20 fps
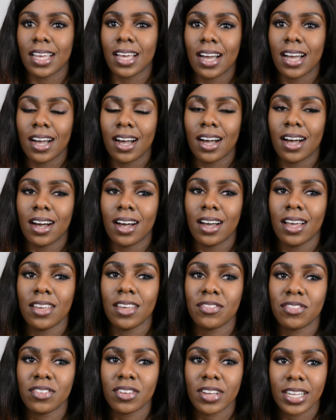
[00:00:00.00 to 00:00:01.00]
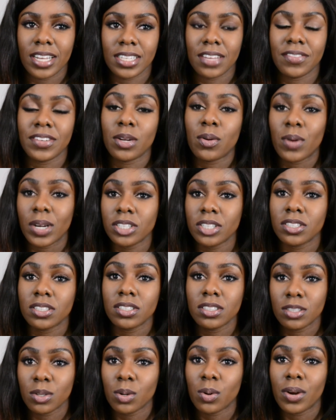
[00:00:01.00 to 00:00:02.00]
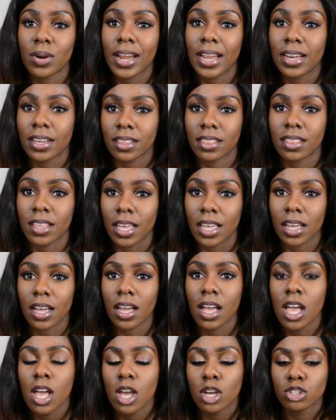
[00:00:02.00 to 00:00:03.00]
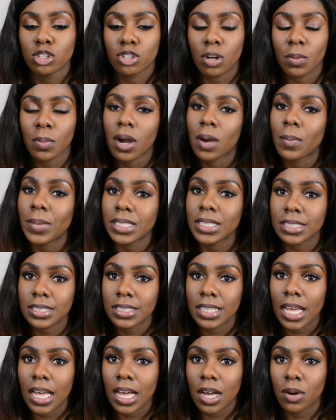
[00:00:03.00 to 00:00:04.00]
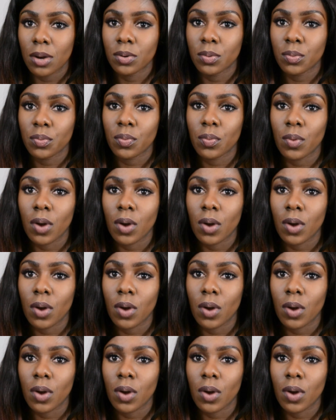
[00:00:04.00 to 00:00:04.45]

Uh, if you guys have any questions or anything, drop comments down.